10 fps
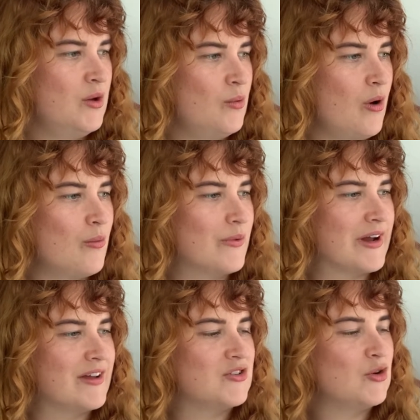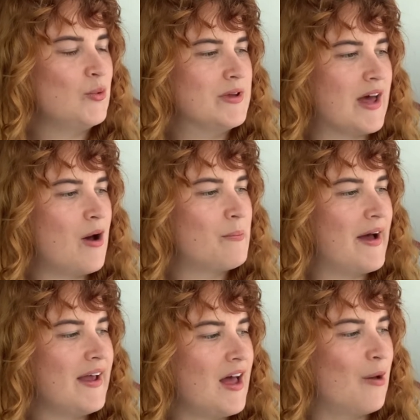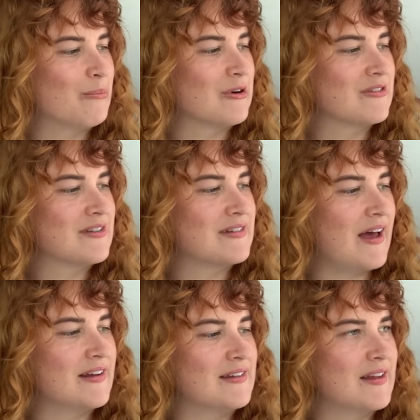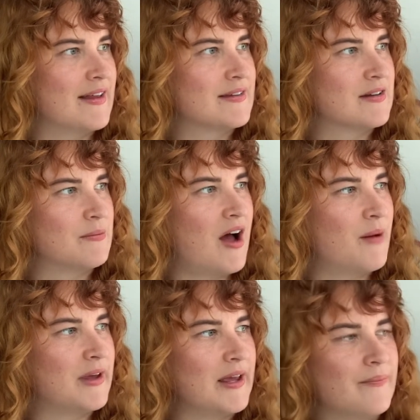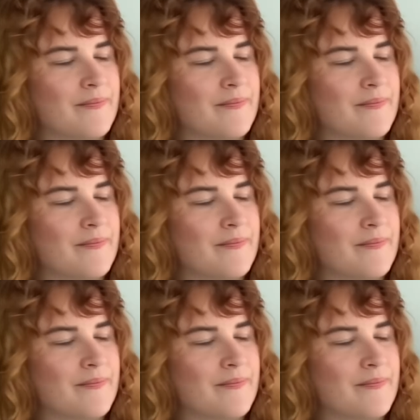"What would I do without my helpers?" Daddy says to Mommy.